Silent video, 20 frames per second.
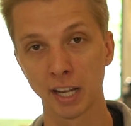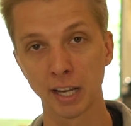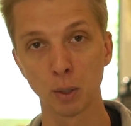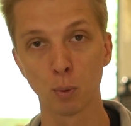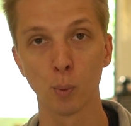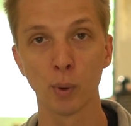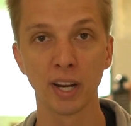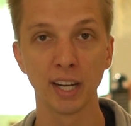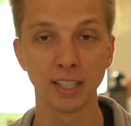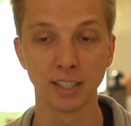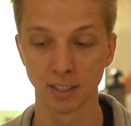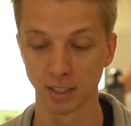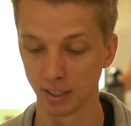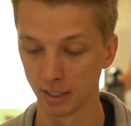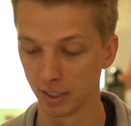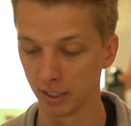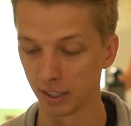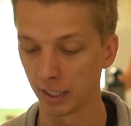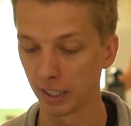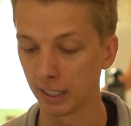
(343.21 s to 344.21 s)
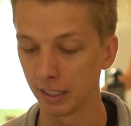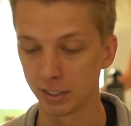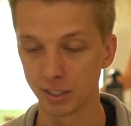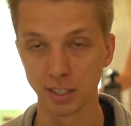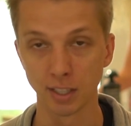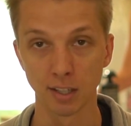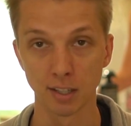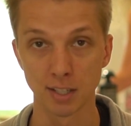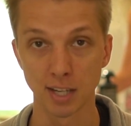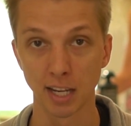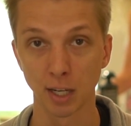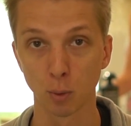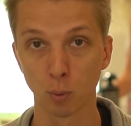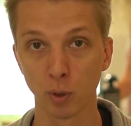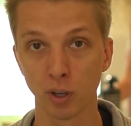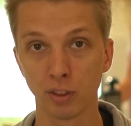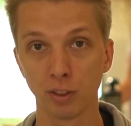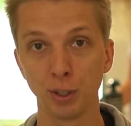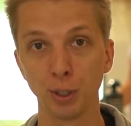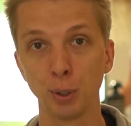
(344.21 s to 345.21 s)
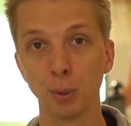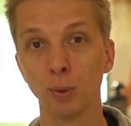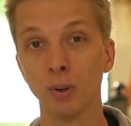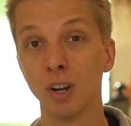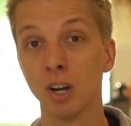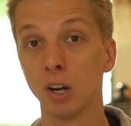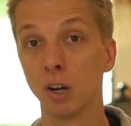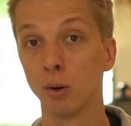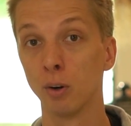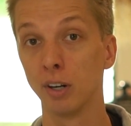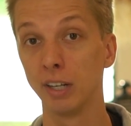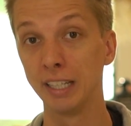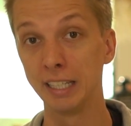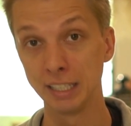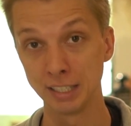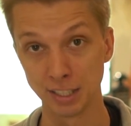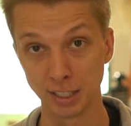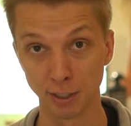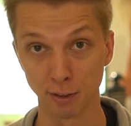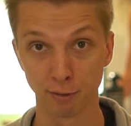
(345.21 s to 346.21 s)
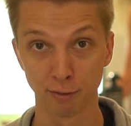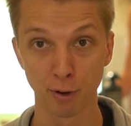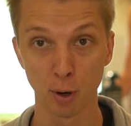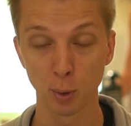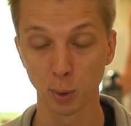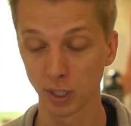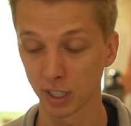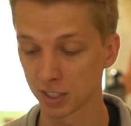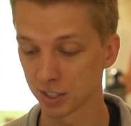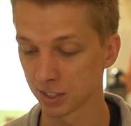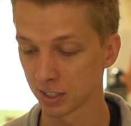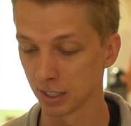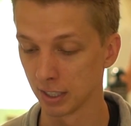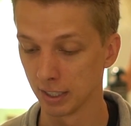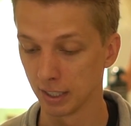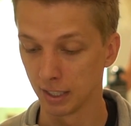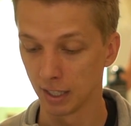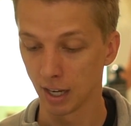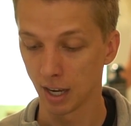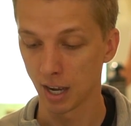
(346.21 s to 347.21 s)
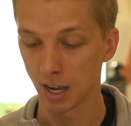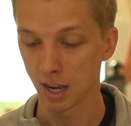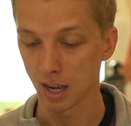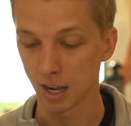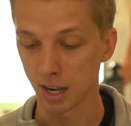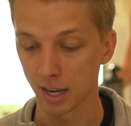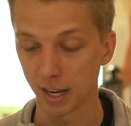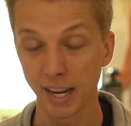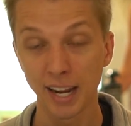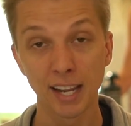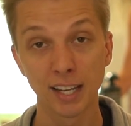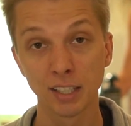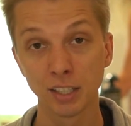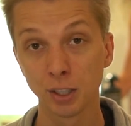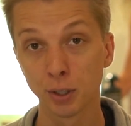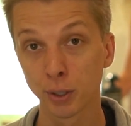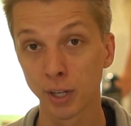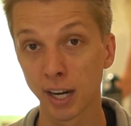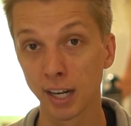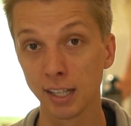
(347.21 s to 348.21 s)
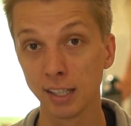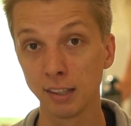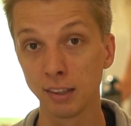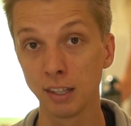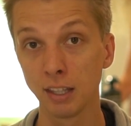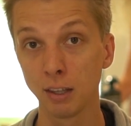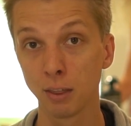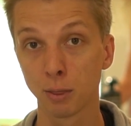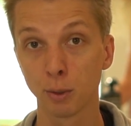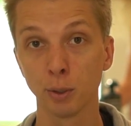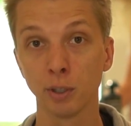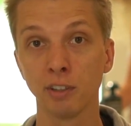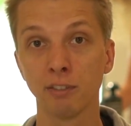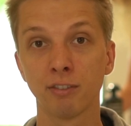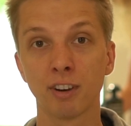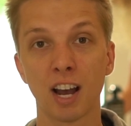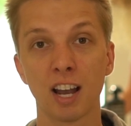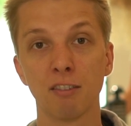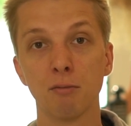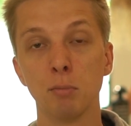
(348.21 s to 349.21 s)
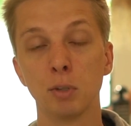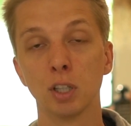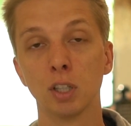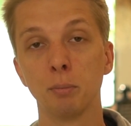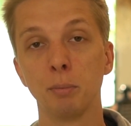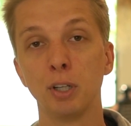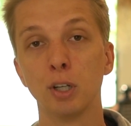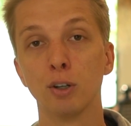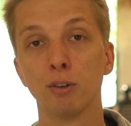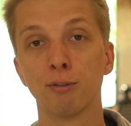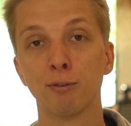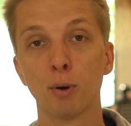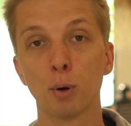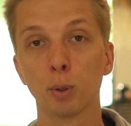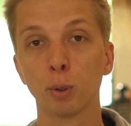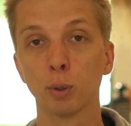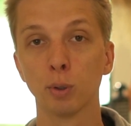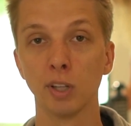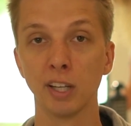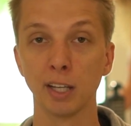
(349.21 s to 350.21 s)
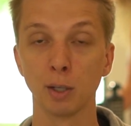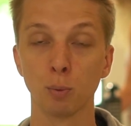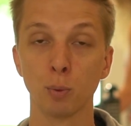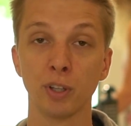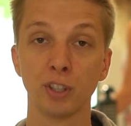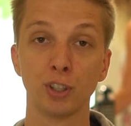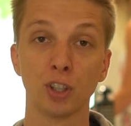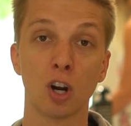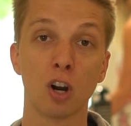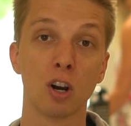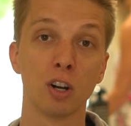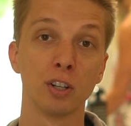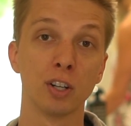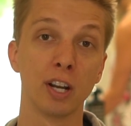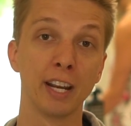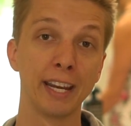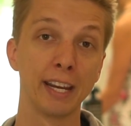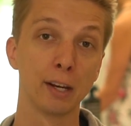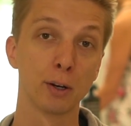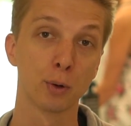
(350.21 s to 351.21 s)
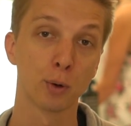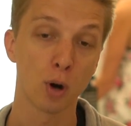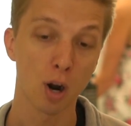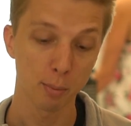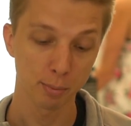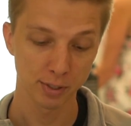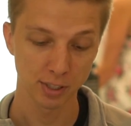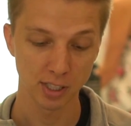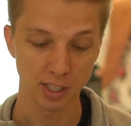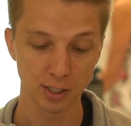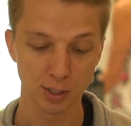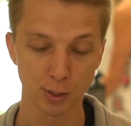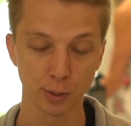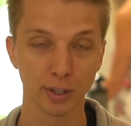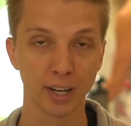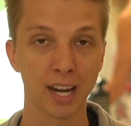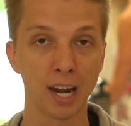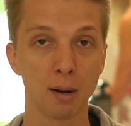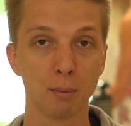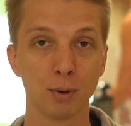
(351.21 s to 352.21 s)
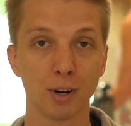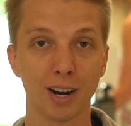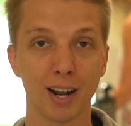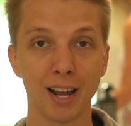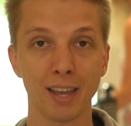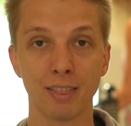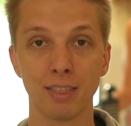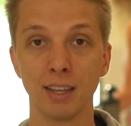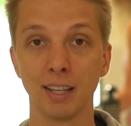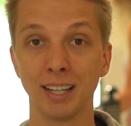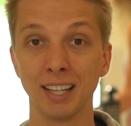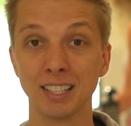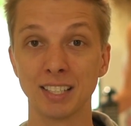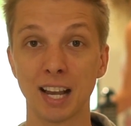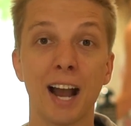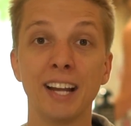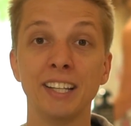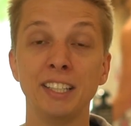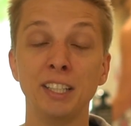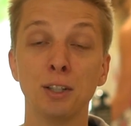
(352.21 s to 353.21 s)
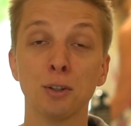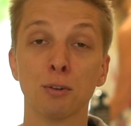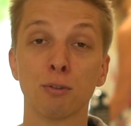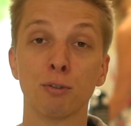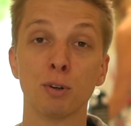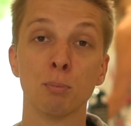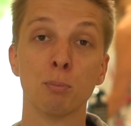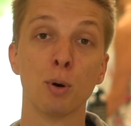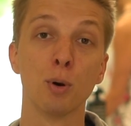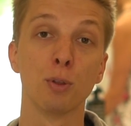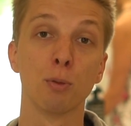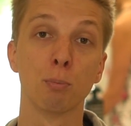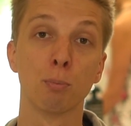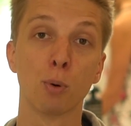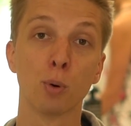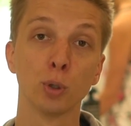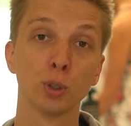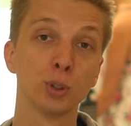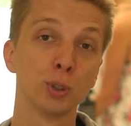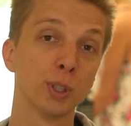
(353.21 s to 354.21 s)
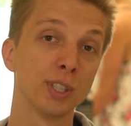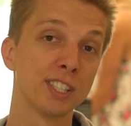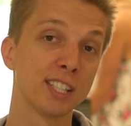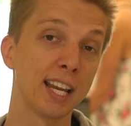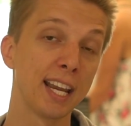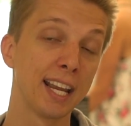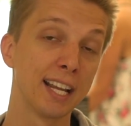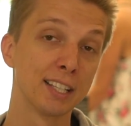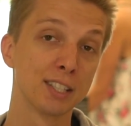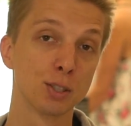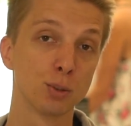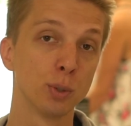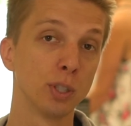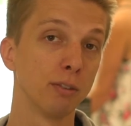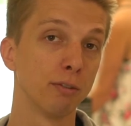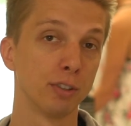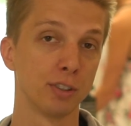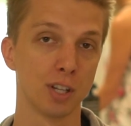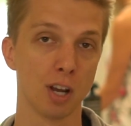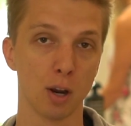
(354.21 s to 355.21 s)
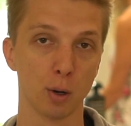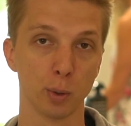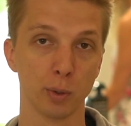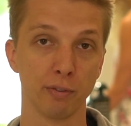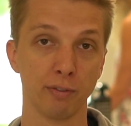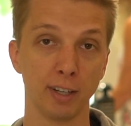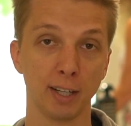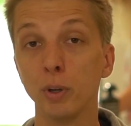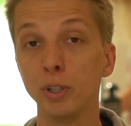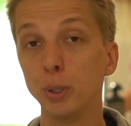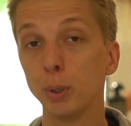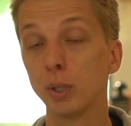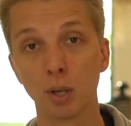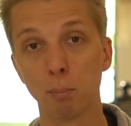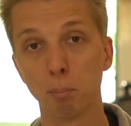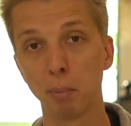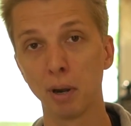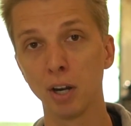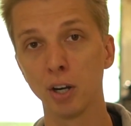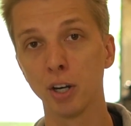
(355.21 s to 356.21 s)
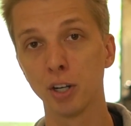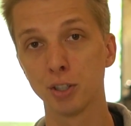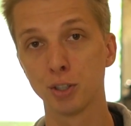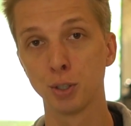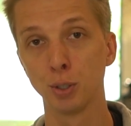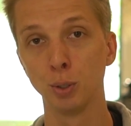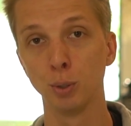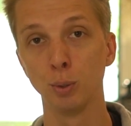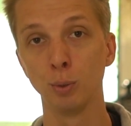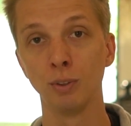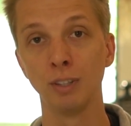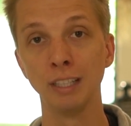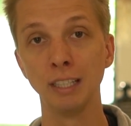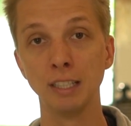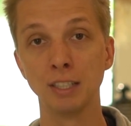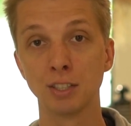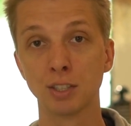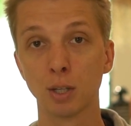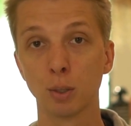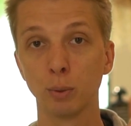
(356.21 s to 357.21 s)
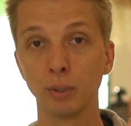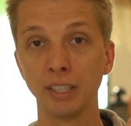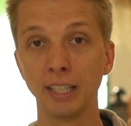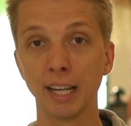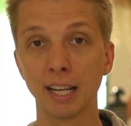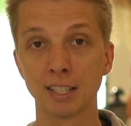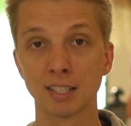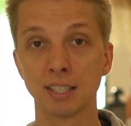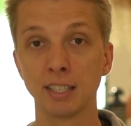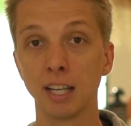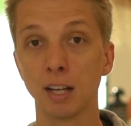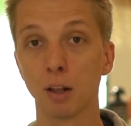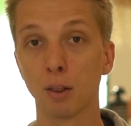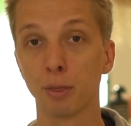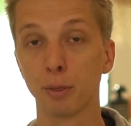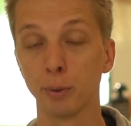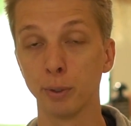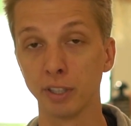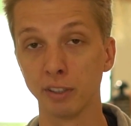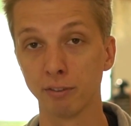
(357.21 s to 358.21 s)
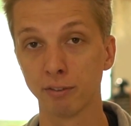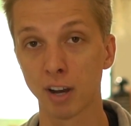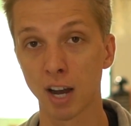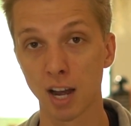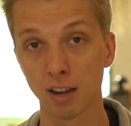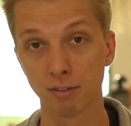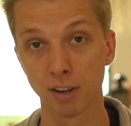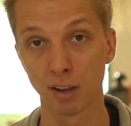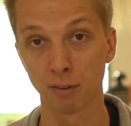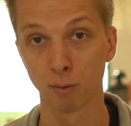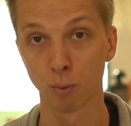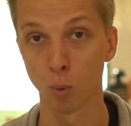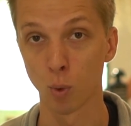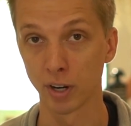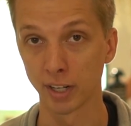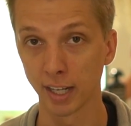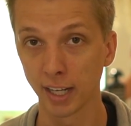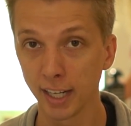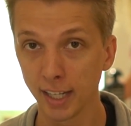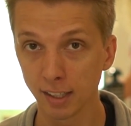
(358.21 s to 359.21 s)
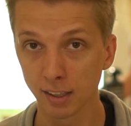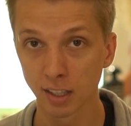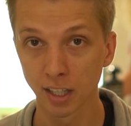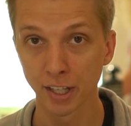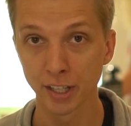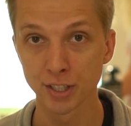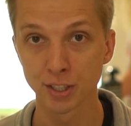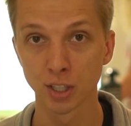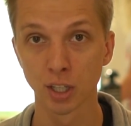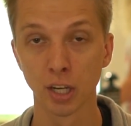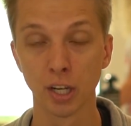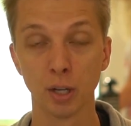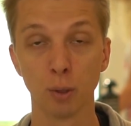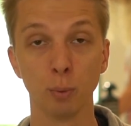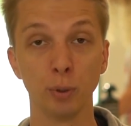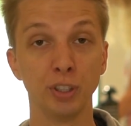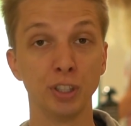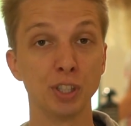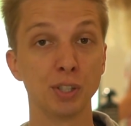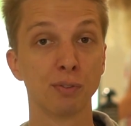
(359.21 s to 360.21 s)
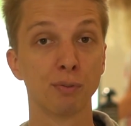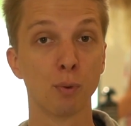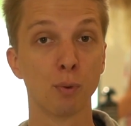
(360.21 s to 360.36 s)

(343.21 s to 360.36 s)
lightweight, easy to take with you, easy to focus, and you're getting the 35 millimeter focal length, which on a crop sensor camera, I think is ideal for both portraits and street photography. When you compare it to the Sony SEL35 f1.8 lens, which is